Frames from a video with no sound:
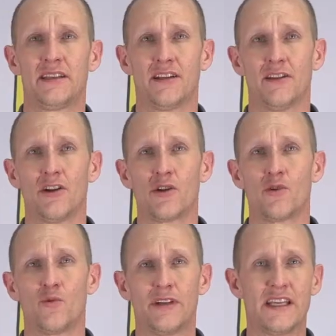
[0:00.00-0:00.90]
can
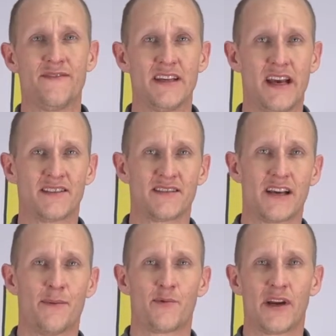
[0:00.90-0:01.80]
alert when EVX
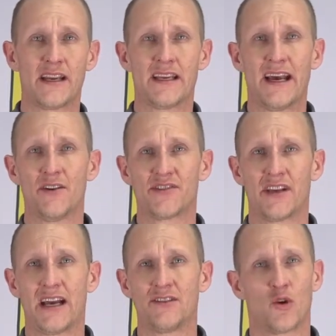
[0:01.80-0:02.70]
is operating
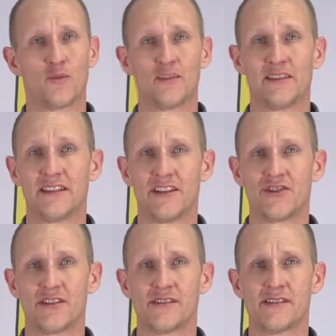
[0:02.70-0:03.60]
outside normal
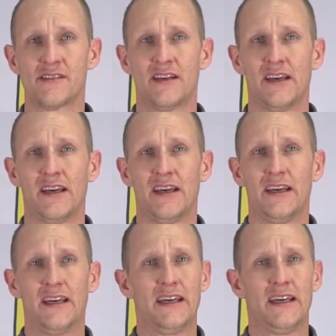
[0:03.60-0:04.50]
conditions,
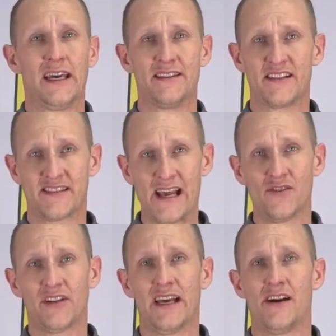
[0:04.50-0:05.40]
and the
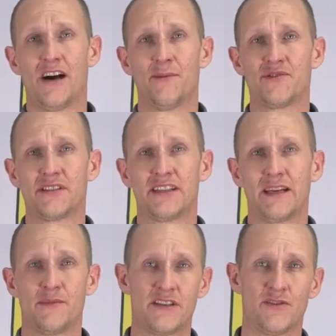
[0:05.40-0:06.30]
cycle count option
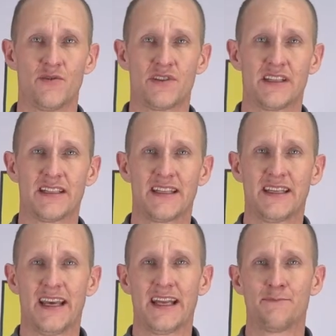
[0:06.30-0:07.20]
can be used to
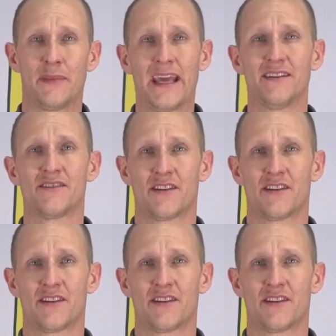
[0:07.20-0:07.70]
indicate a maintenance